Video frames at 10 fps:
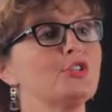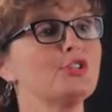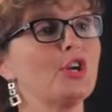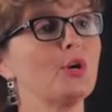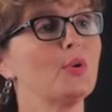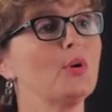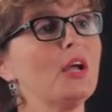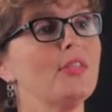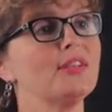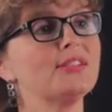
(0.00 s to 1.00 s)
So
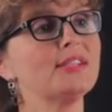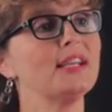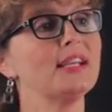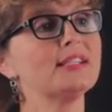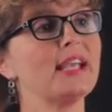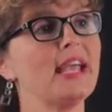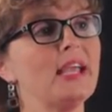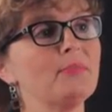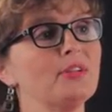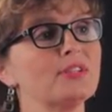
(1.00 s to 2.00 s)
the sentence
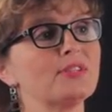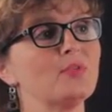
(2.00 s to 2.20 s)
8 plus